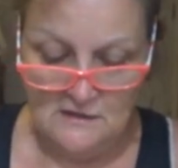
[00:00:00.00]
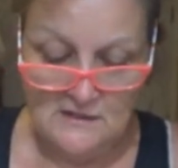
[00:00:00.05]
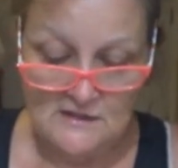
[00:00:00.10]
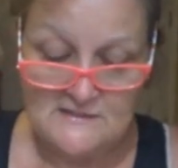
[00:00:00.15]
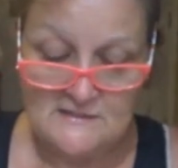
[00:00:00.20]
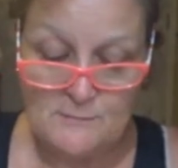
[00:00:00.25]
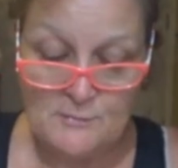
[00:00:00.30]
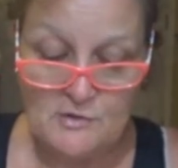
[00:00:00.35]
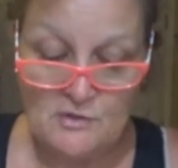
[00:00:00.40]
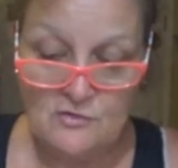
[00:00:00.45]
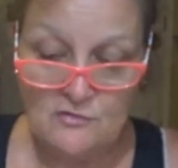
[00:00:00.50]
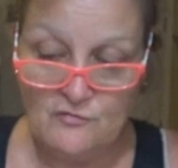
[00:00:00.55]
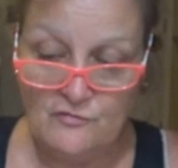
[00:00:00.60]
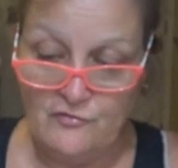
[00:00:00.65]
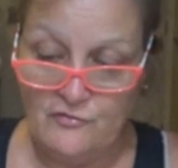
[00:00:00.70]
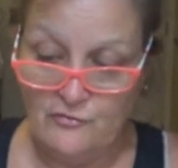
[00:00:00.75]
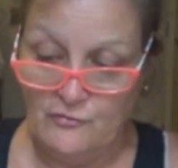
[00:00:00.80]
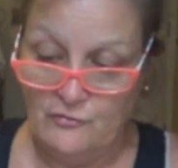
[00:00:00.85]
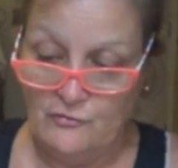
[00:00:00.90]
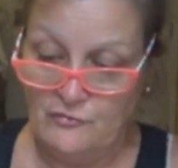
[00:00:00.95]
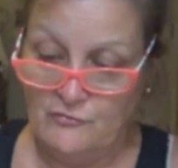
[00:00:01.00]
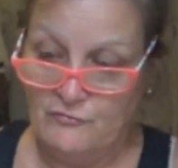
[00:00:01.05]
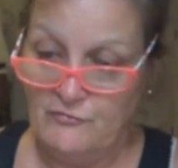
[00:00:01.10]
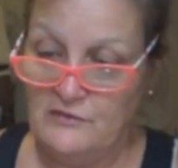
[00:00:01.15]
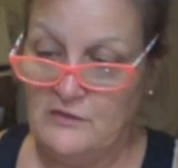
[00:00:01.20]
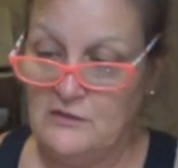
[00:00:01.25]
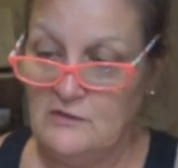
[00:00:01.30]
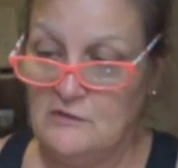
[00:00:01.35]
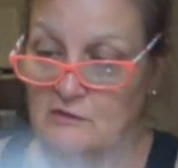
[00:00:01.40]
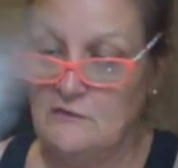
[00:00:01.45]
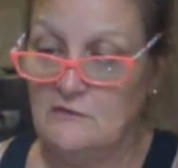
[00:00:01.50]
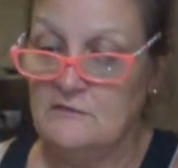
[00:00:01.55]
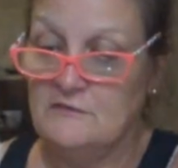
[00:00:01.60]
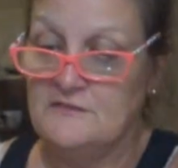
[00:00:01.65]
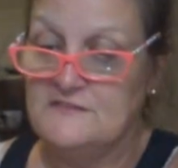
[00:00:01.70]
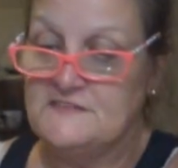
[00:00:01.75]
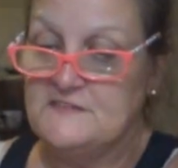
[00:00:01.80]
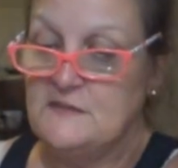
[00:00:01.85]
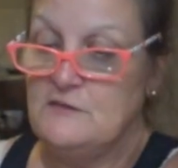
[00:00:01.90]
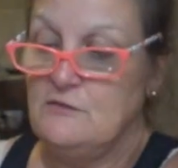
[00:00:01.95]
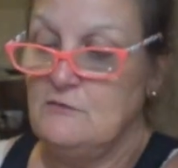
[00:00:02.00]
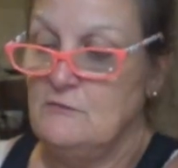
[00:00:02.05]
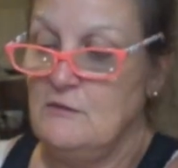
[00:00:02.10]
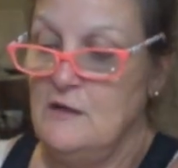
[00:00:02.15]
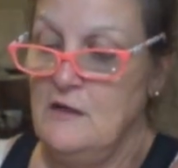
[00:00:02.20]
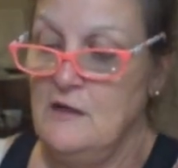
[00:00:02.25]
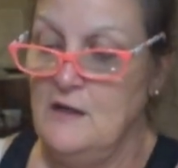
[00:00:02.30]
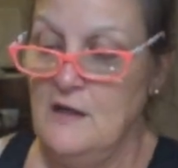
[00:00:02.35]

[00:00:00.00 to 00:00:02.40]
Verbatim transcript: It's a bird food feeder. So